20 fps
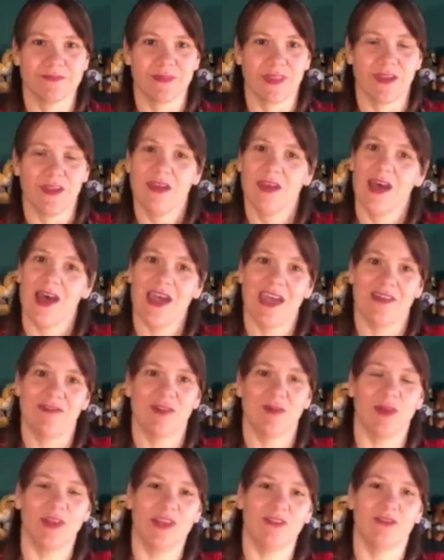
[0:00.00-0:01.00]
Hi
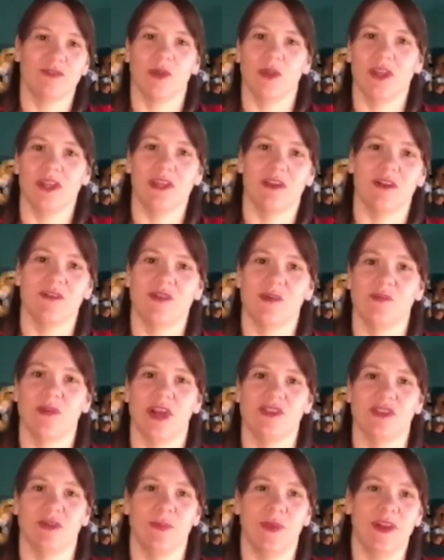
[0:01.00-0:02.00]
everyone, it's Dola here from
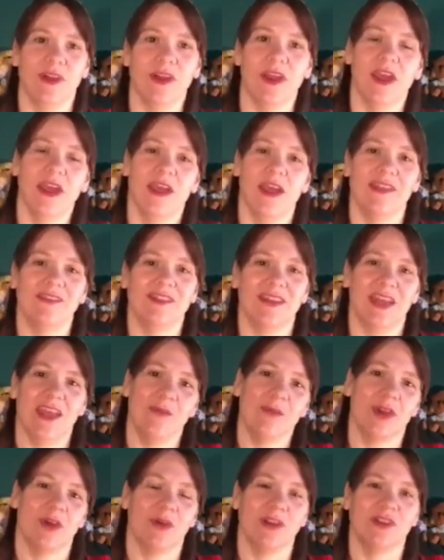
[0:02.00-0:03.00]
Project Bear, and today I'm
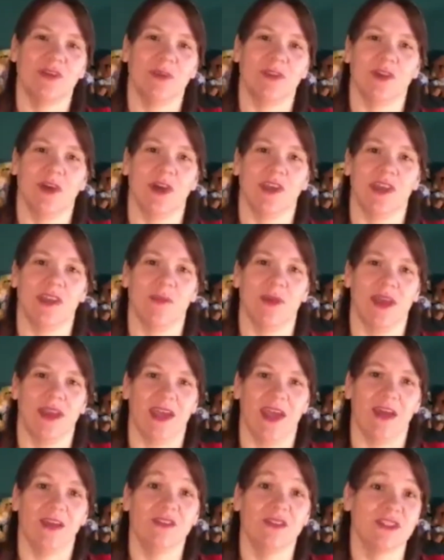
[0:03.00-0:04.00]
going to be talking about
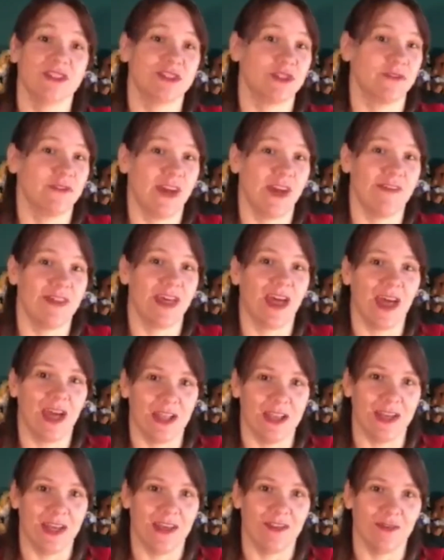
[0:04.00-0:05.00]
how to survive the
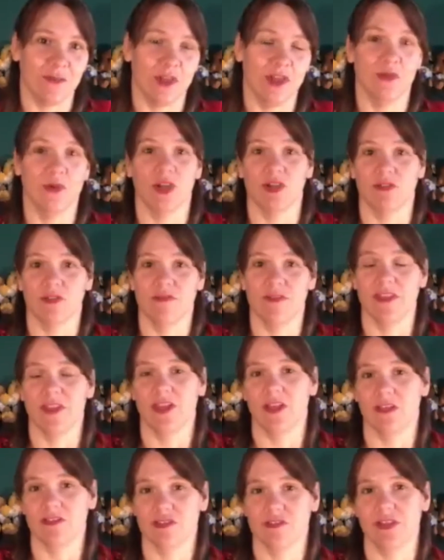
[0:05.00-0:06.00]
holidays when you are grieving the
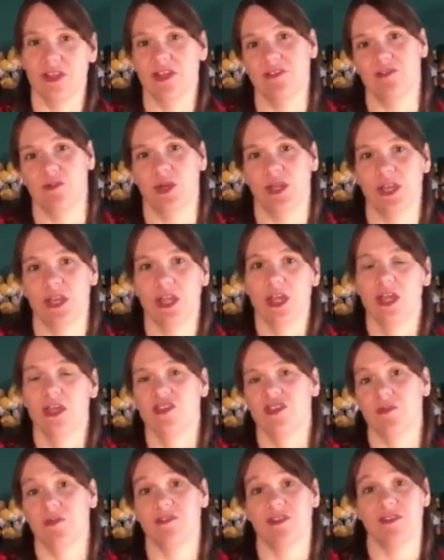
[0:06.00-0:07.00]
loss of a loved one,
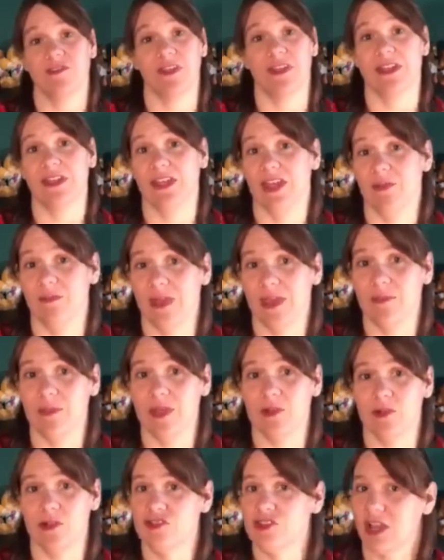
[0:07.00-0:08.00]
specifically a baby
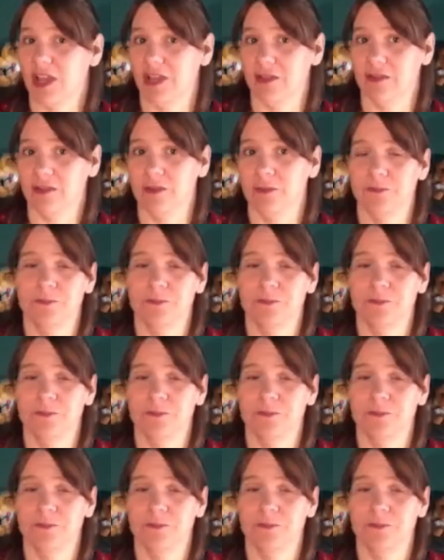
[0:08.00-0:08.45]
or child.